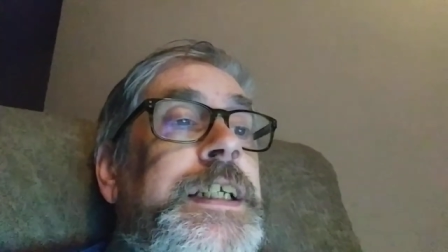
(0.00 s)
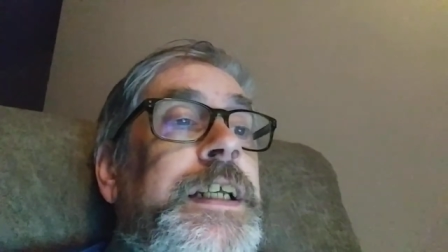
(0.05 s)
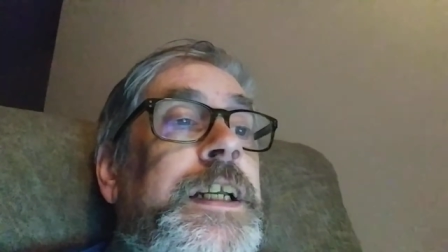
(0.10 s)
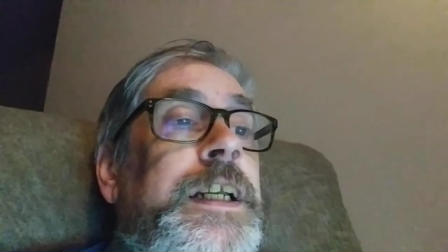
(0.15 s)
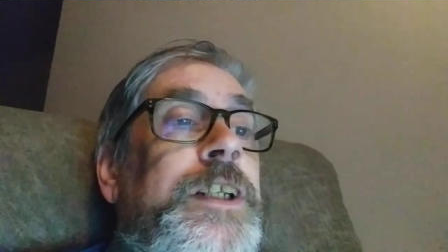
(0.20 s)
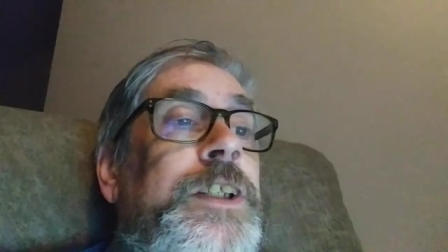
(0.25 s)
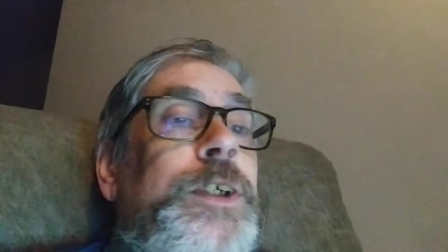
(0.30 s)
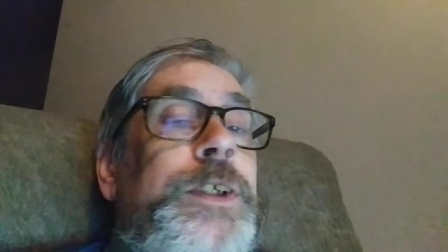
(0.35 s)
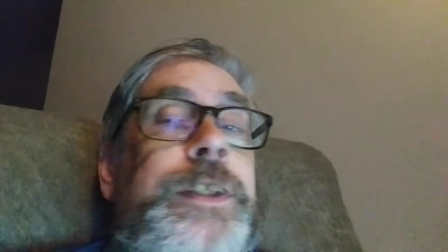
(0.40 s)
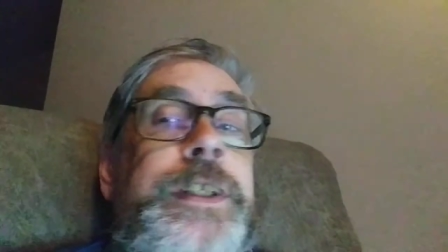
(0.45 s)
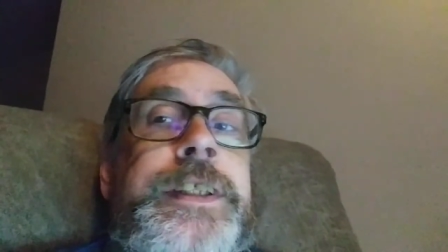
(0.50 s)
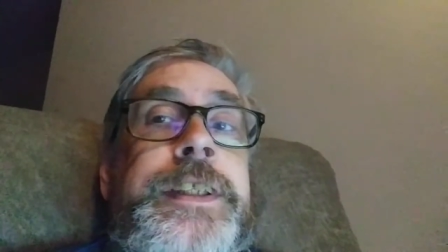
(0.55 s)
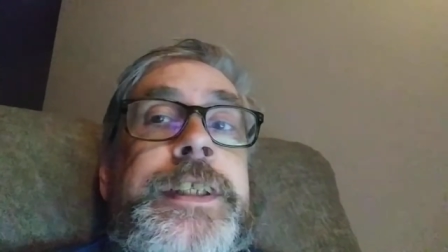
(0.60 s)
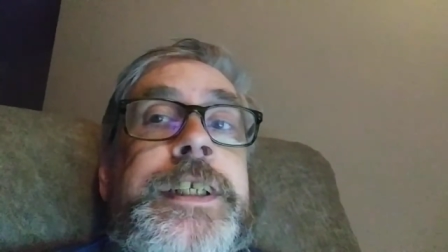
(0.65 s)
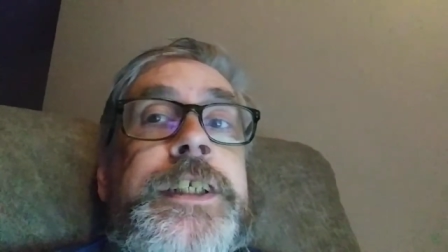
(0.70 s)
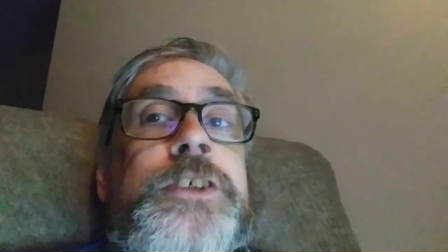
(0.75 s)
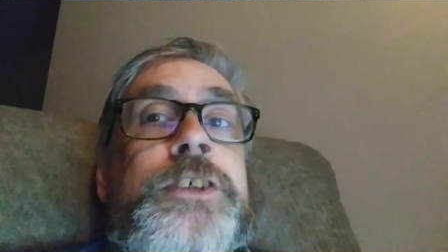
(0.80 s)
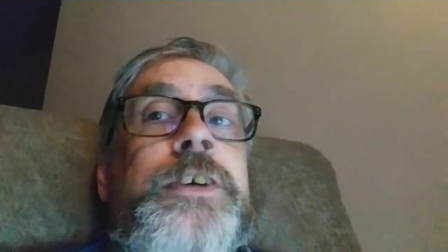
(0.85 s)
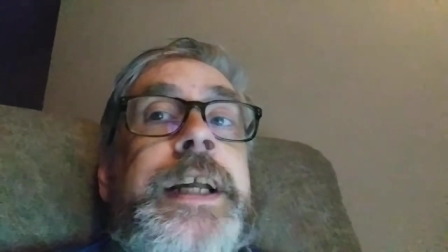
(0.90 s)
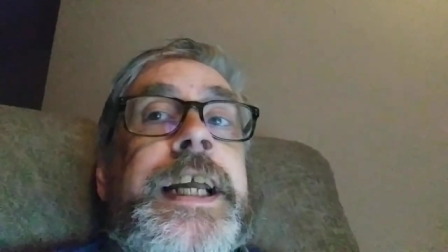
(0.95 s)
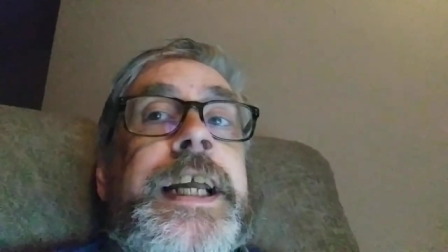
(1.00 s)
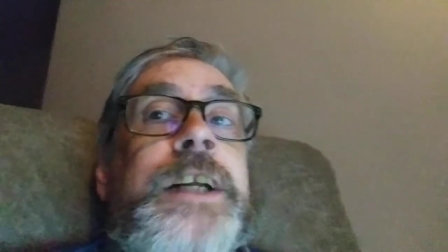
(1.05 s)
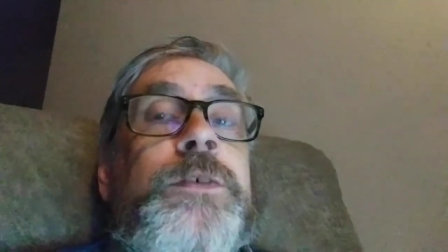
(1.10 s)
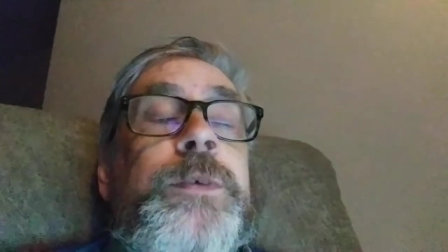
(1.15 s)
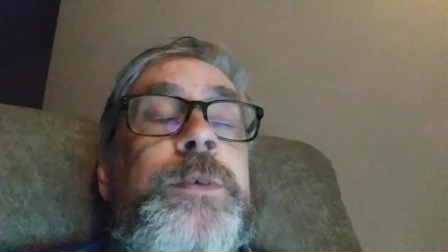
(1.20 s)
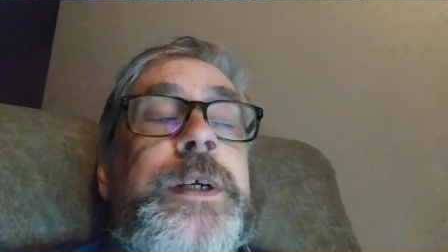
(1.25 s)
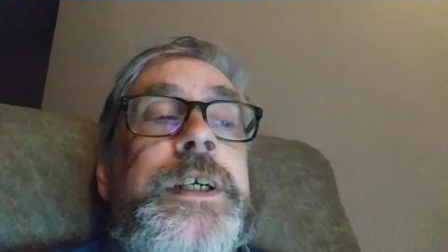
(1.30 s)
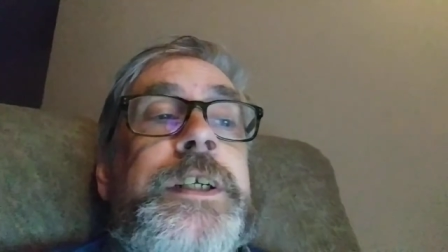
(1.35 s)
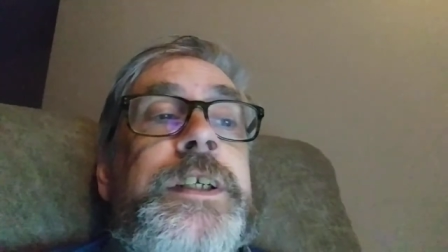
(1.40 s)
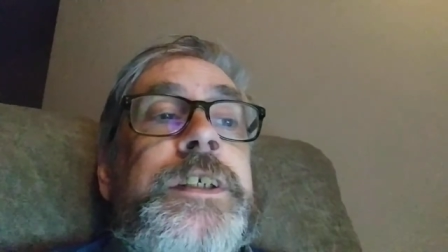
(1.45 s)
including the track
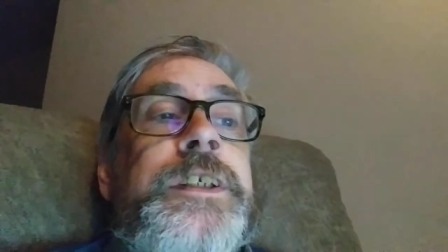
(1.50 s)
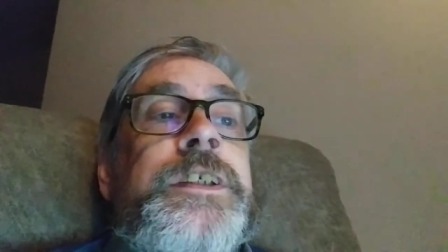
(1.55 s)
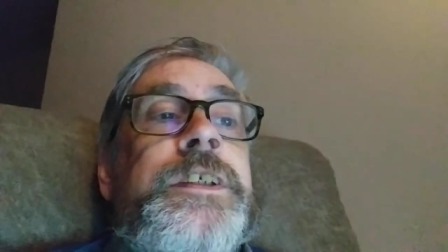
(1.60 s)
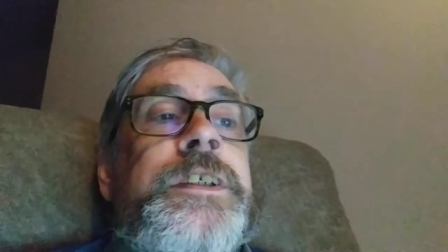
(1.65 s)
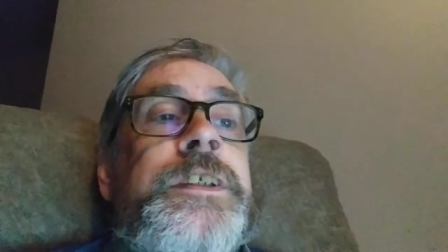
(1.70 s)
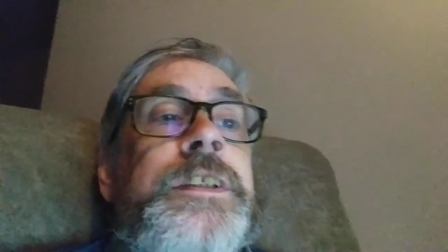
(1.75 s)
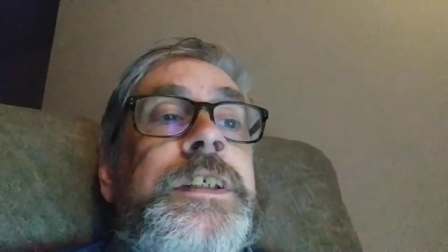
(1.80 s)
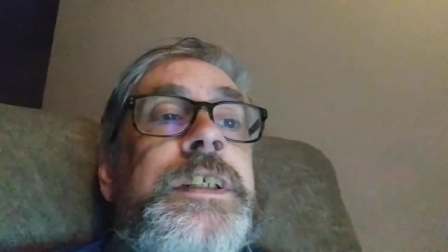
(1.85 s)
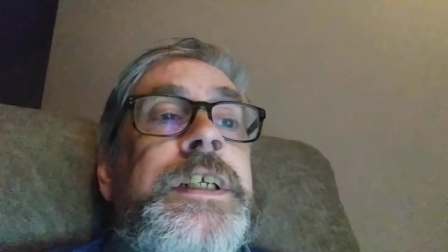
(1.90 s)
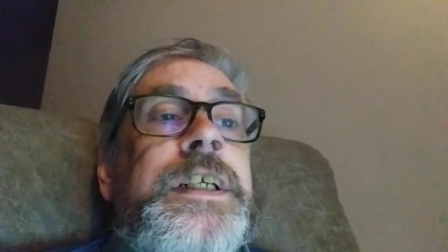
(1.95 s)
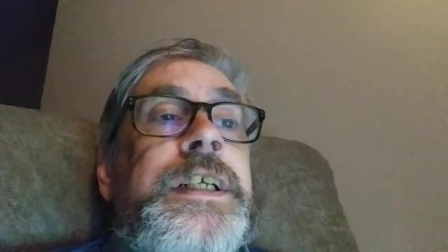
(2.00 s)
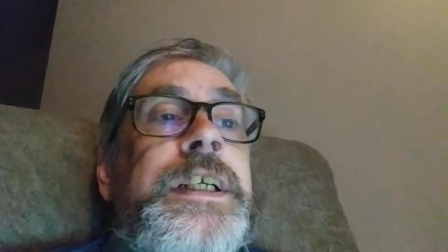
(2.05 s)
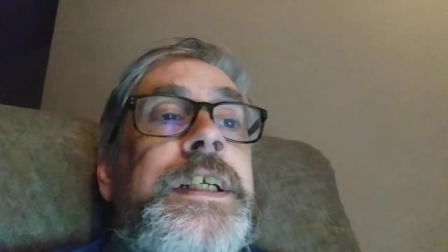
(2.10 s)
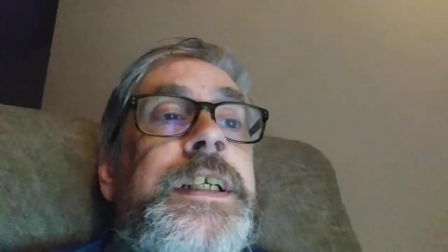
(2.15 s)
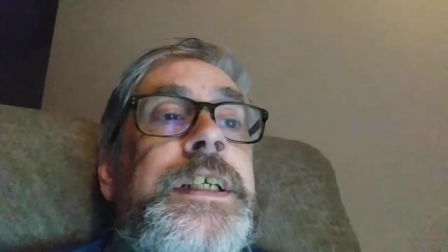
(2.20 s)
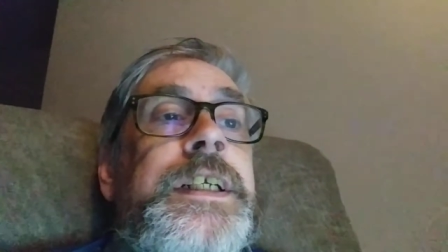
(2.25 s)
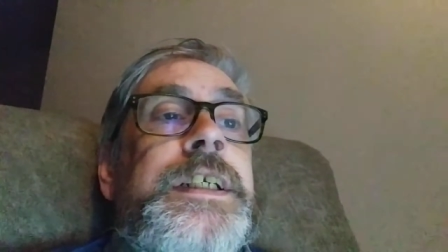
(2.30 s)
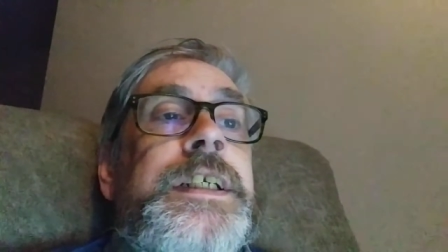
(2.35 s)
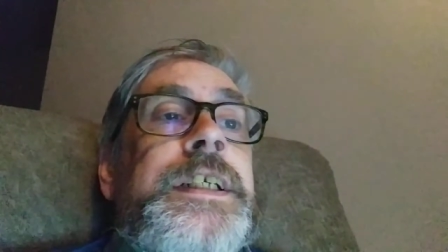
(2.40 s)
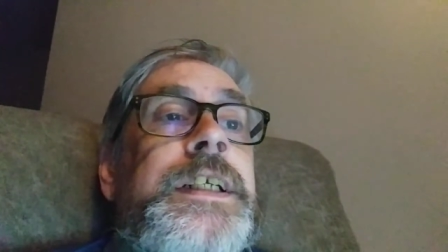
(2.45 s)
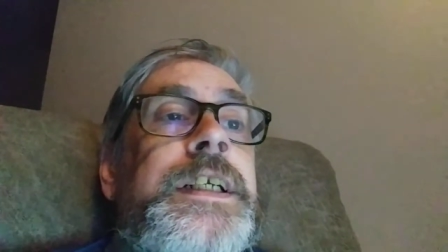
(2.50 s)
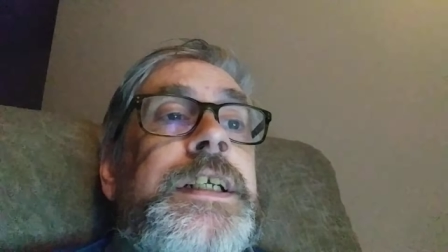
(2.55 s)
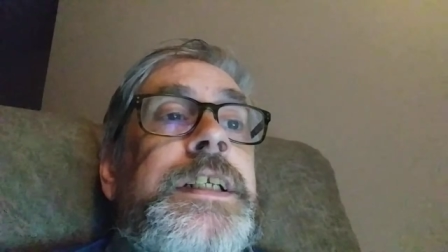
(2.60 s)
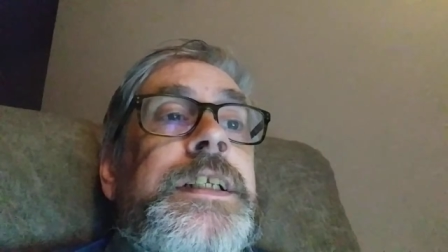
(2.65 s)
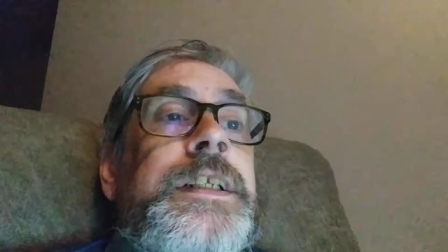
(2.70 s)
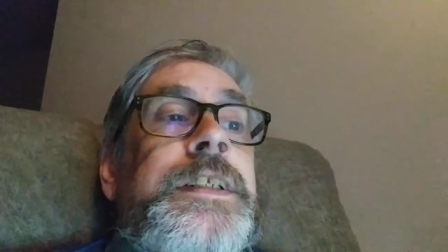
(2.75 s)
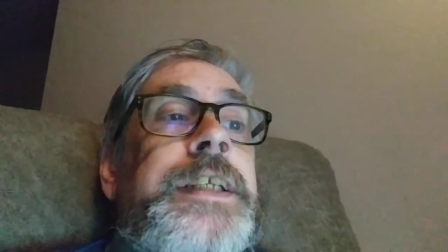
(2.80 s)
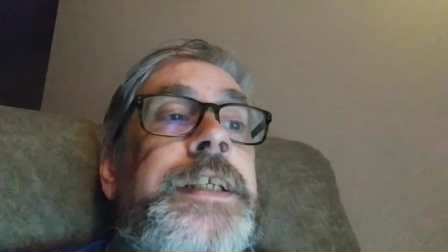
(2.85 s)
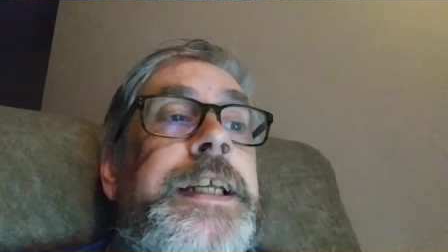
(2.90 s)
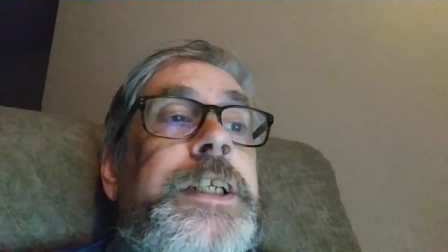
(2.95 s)
where
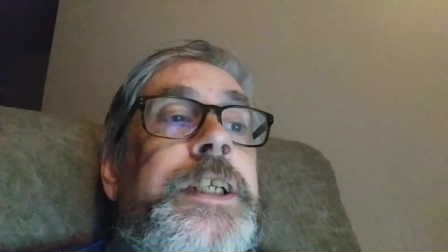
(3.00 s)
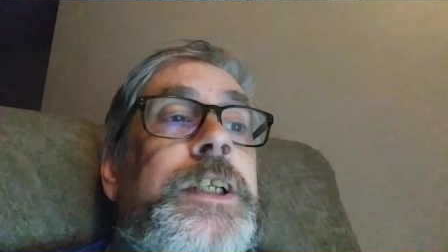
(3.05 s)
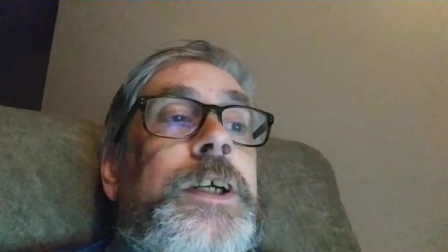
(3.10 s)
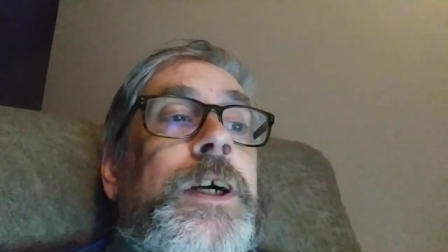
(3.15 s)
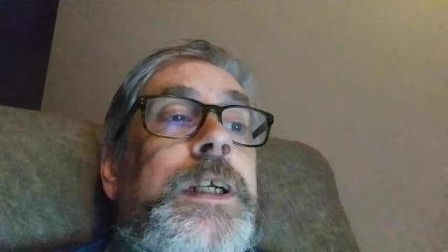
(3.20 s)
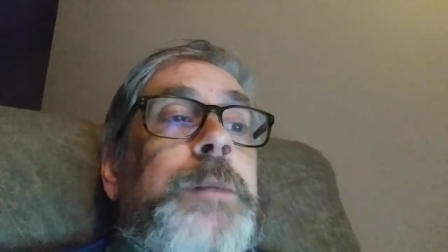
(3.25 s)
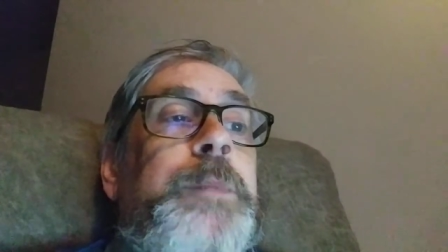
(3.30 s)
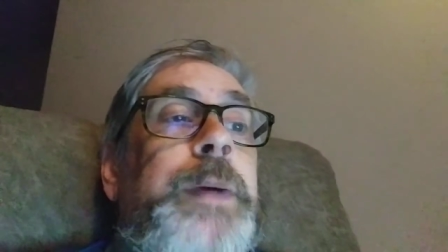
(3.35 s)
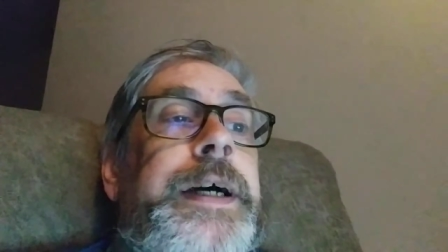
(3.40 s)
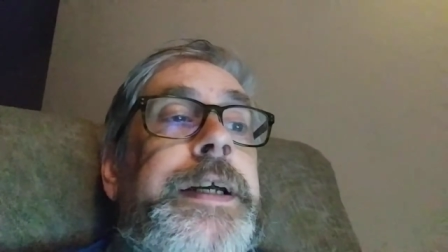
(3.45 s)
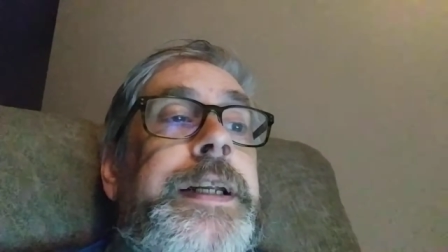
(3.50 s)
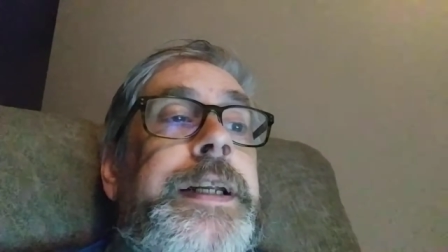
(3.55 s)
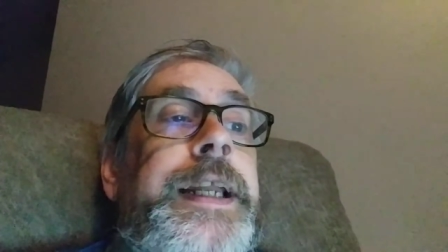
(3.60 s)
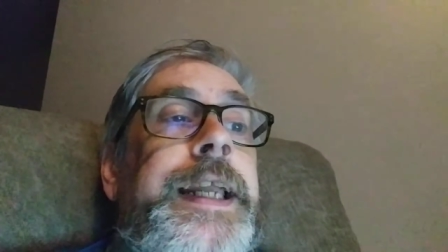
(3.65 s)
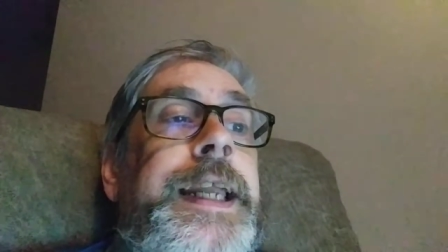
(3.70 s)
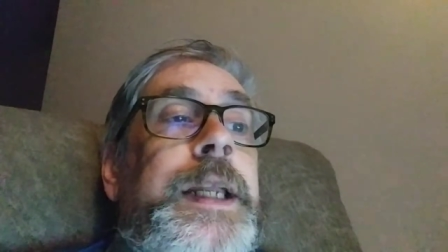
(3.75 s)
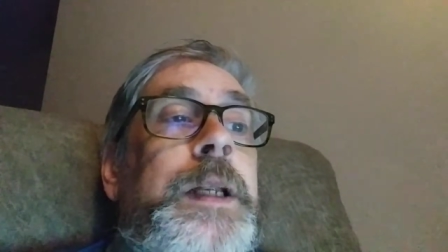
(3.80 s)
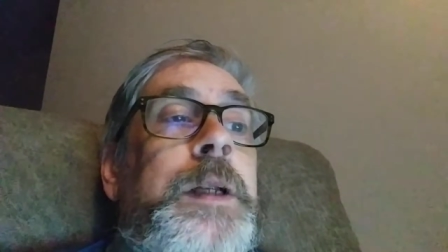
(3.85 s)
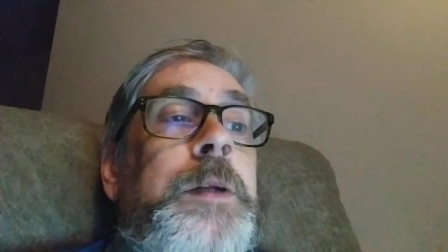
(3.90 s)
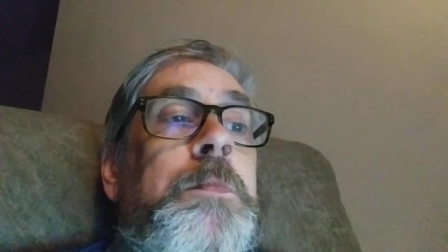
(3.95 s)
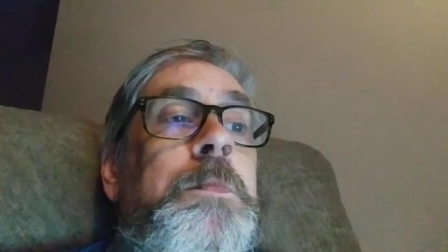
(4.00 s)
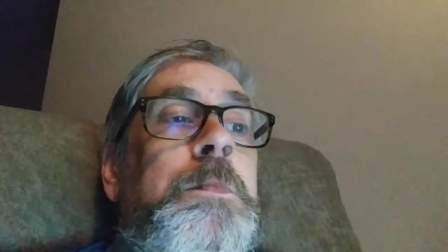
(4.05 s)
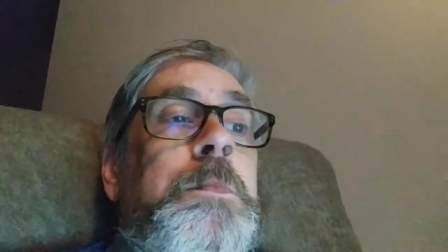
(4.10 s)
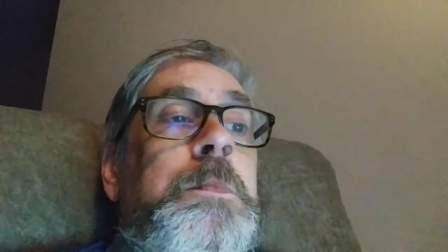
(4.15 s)
they talk about a